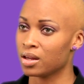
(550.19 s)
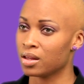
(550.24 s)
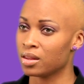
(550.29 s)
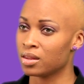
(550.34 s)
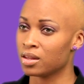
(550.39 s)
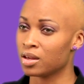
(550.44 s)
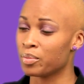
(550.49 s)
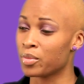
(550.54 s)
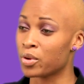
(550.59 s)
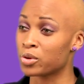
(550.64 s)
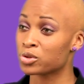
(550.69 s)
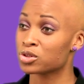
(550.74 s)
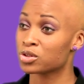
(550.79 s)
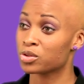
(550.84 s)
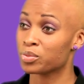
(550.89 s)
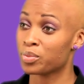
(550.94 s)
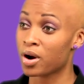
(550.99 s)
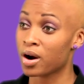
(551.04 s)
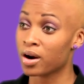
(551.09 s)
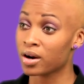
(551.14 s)
the
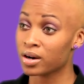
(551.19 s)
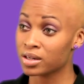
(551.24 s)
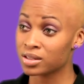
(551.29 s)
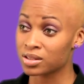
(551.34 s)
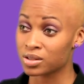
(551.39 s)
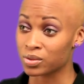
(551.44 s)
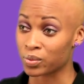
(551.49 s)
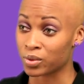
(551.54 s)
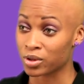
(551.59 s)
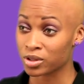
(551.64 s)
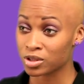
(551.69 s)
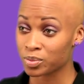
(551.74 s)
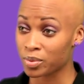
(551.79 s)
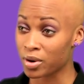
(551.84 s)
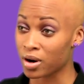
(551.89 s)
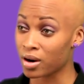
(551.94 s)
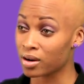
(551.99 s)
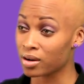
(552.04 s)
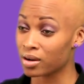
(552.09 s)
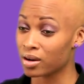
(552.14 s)
emotional part is the worst
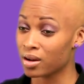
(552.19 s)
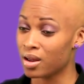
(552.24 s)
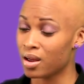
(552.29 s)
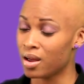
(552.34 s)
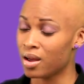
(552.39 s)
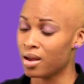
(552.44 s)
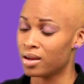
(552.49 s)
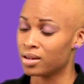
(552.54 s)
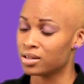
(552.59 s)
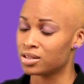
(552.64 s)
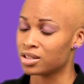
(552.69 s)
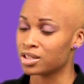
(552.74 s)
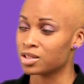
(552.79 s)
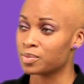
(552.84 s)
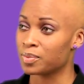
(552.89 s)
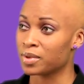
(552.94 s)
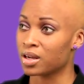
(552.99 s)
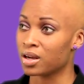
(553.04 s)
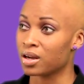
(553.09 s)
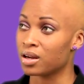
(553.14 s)
part
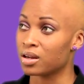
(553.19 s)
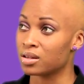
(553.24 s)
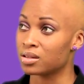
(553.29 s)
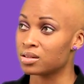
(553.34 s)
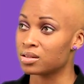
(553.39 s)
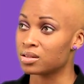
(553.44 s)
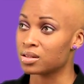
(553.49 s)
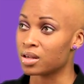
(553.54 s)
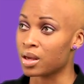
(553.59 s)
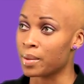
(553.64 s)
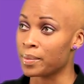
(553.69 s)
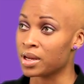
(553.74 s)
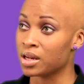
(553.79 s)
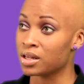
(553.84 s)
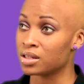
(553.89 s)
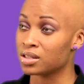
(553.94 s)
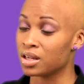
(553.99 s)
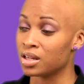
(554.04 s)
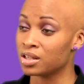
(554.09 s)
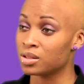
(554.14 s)
just because I mean
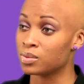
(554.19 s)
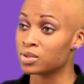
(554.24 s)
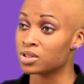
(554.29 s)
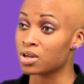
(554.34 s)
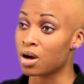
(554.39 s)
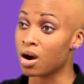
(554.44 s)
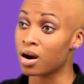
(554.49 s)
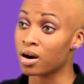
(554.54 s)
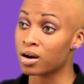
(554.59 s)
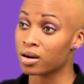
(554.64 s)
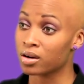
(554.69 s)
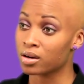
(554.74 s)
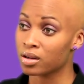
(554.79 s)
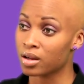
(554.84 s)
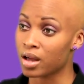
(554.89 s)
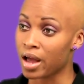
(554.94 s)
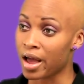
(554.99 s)
it, it, was hard.